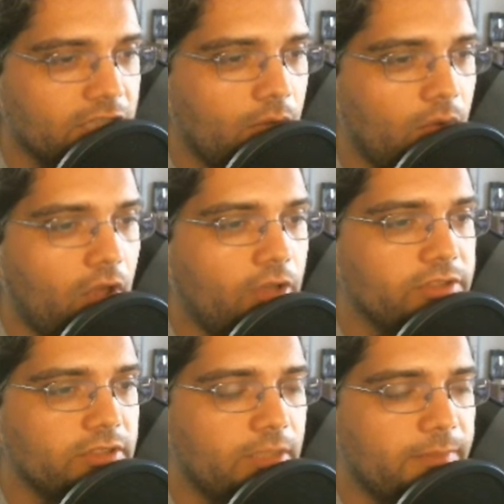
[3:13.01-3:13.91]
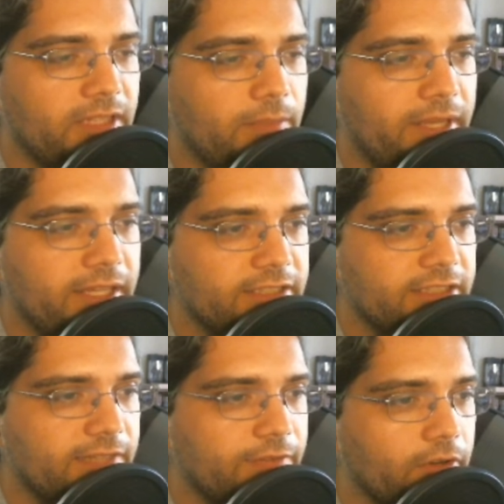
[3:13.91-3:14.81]
while also dumping the Bacon
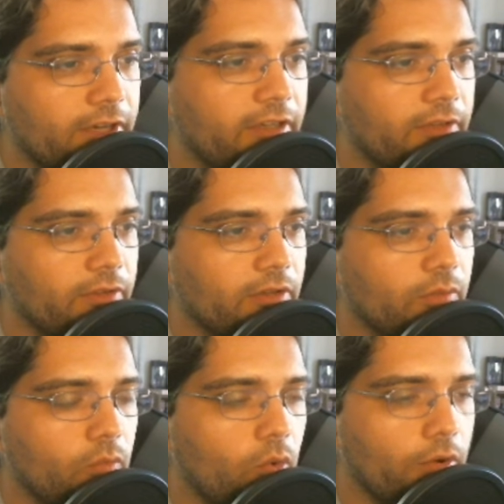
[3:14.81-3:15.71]
Saver and other warriors